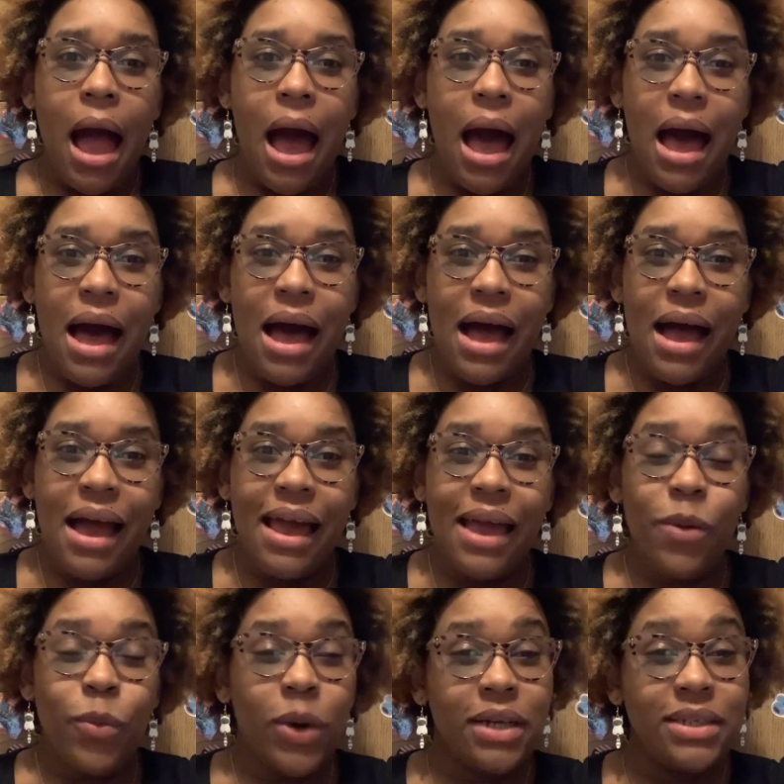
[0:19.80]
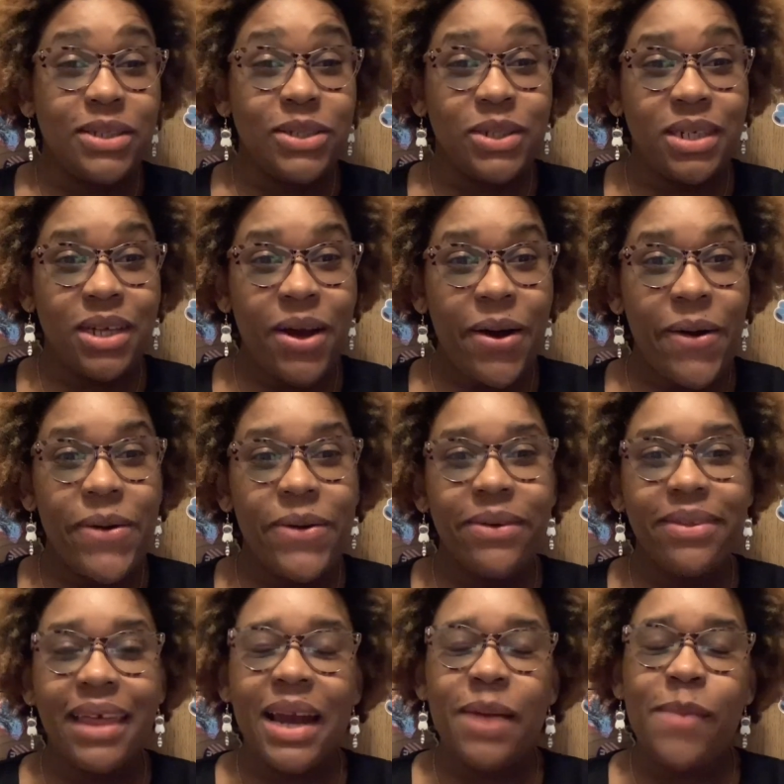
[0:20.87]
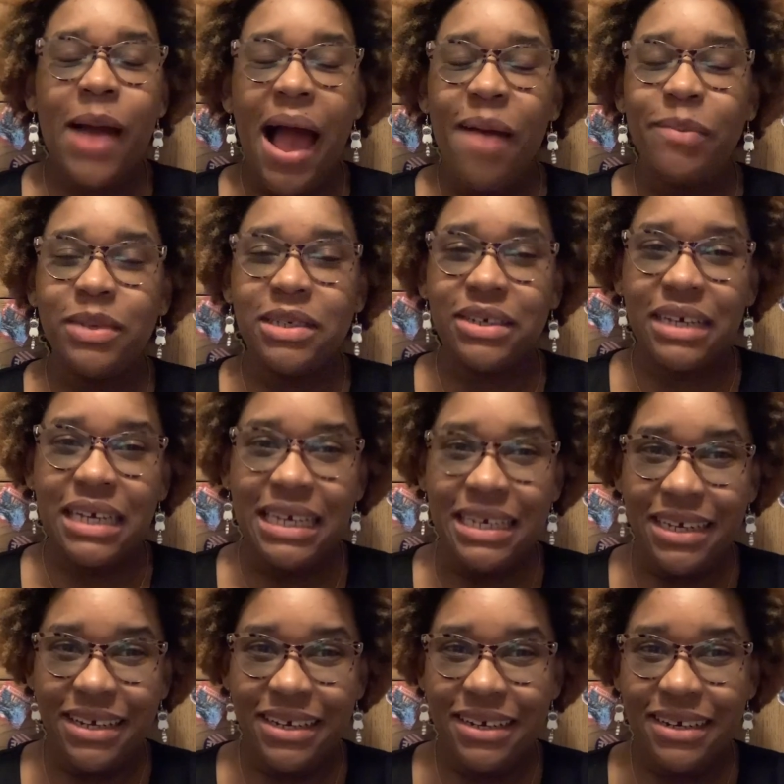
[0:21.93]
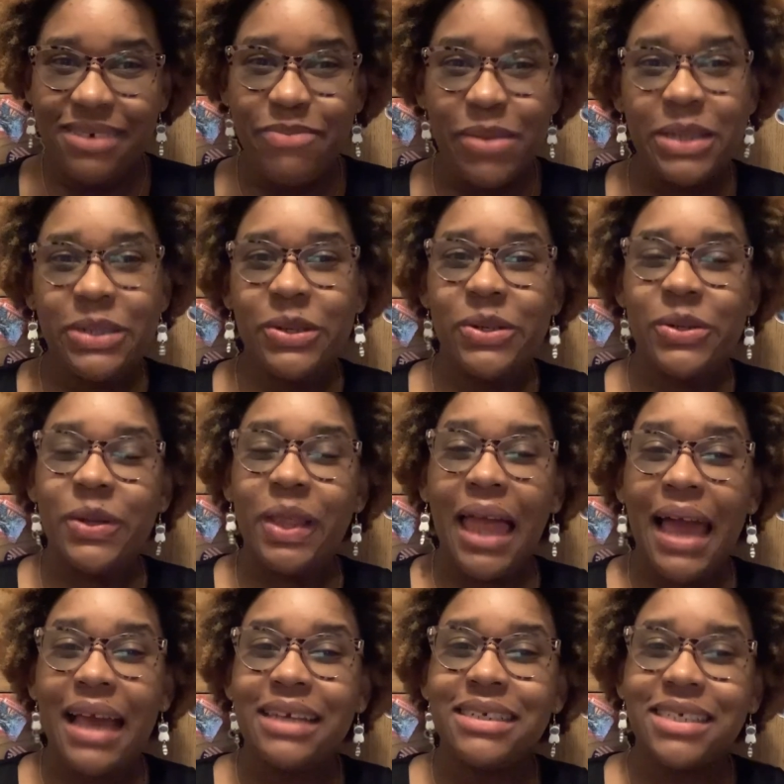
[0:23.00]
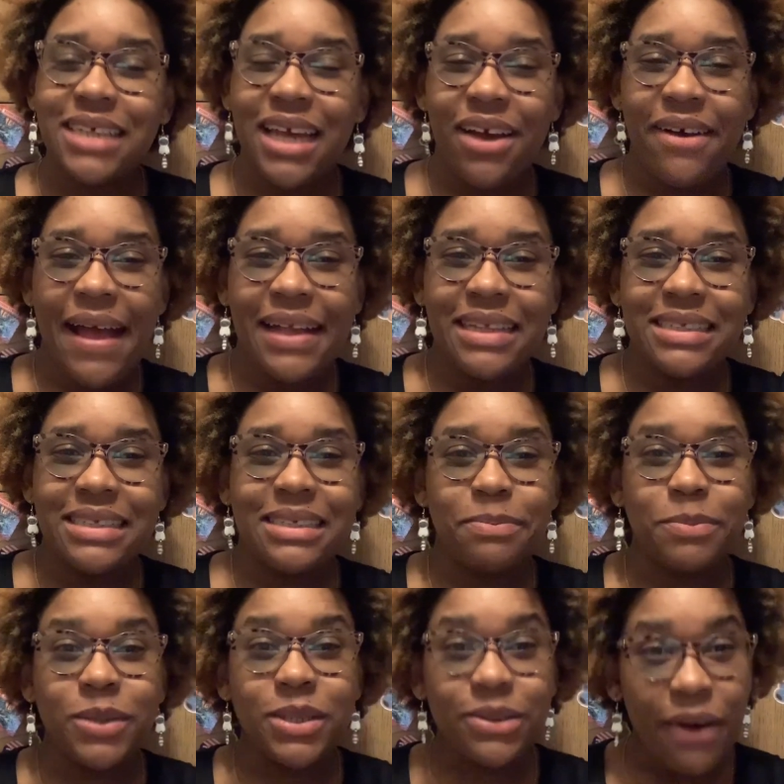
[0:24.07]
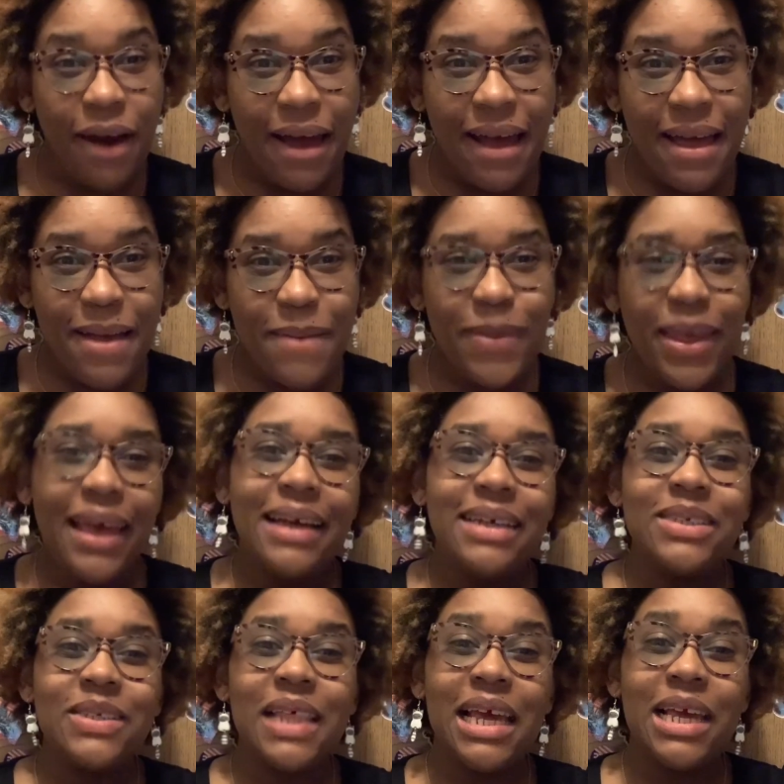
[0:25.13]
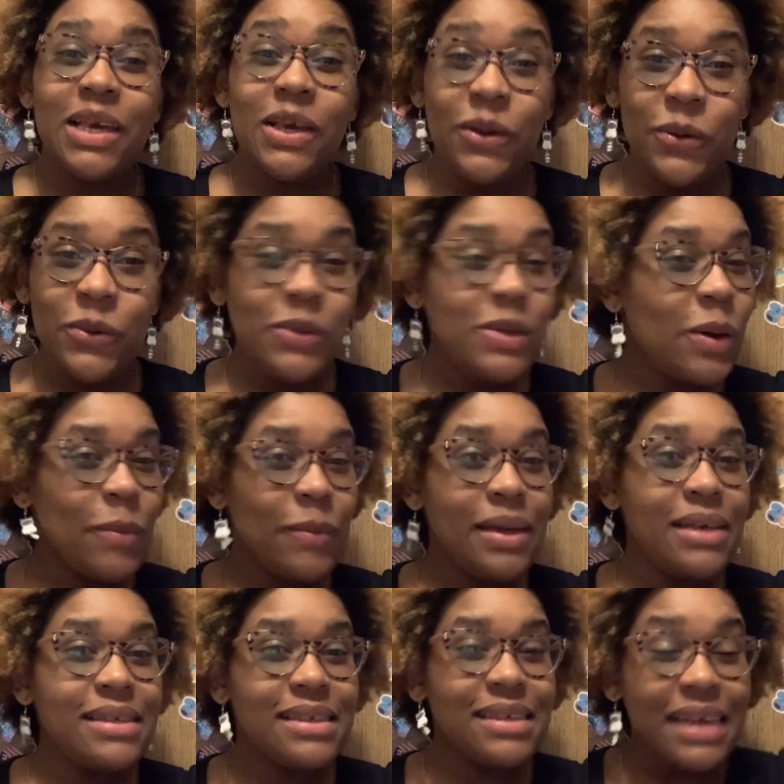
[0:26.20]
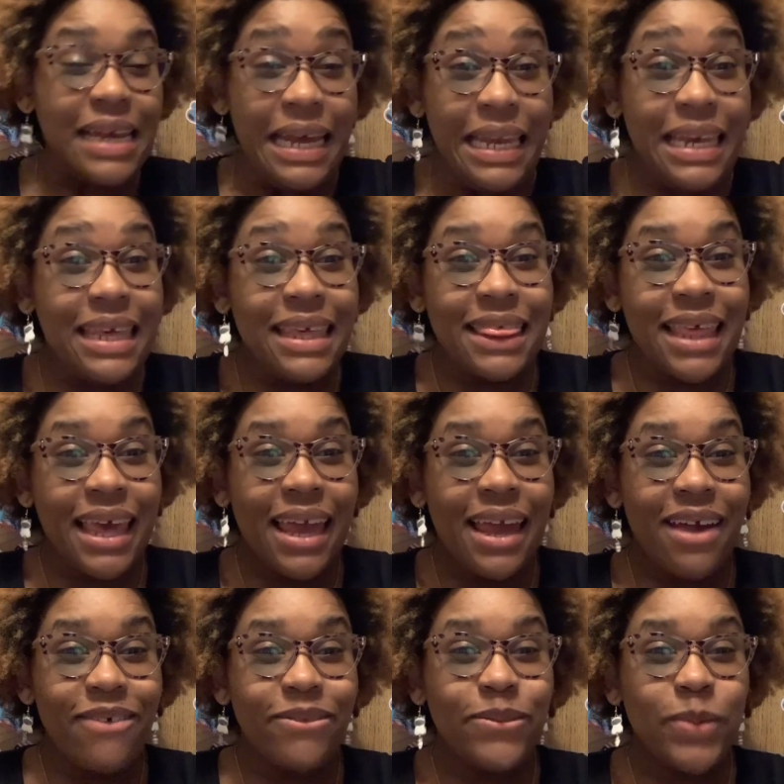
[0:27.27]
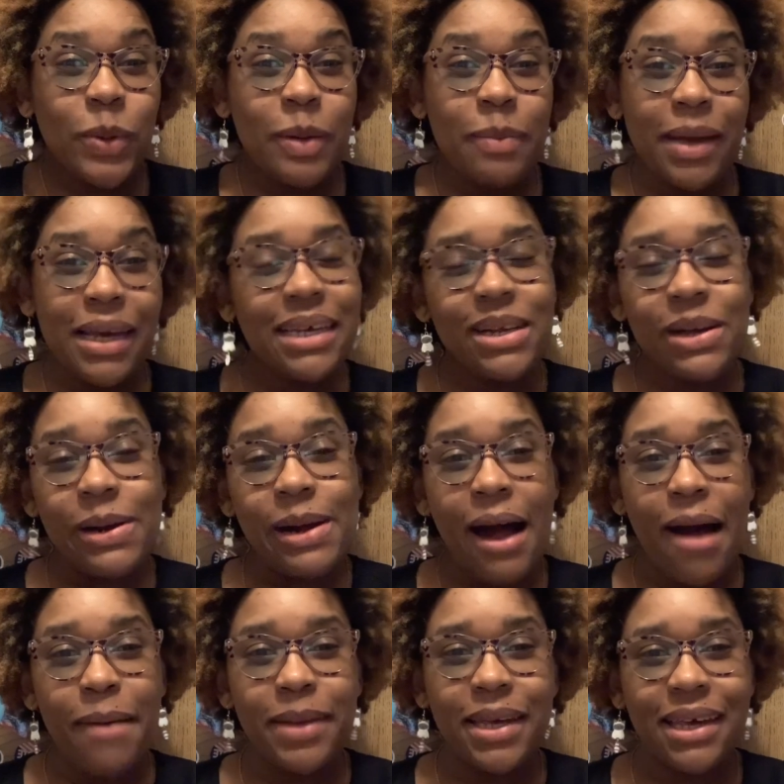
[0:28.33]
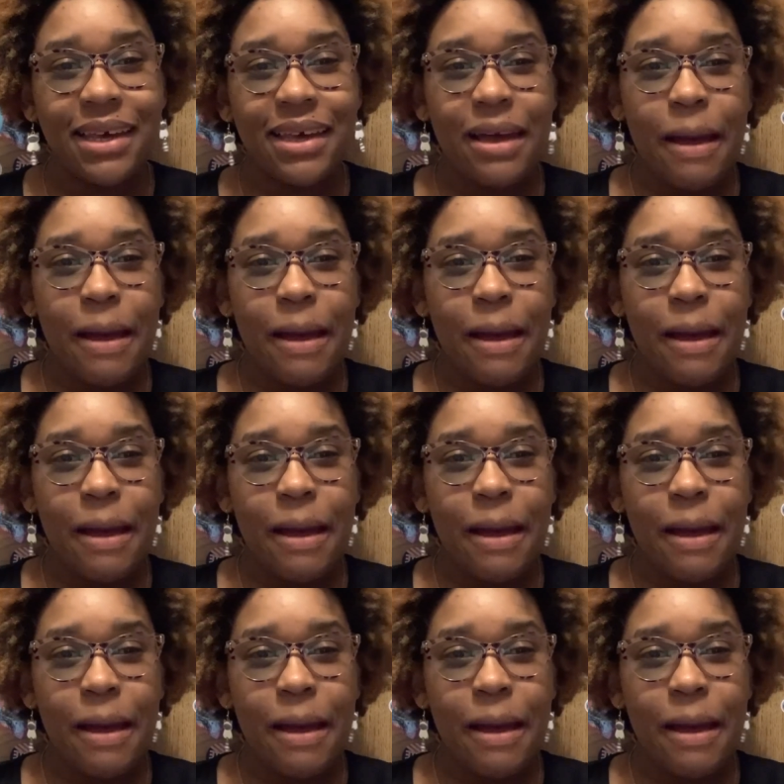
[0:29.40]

I want you to know that I'm happy you're here. Make sure to like, share, and subscribe so that you don't miss anything for making your comic.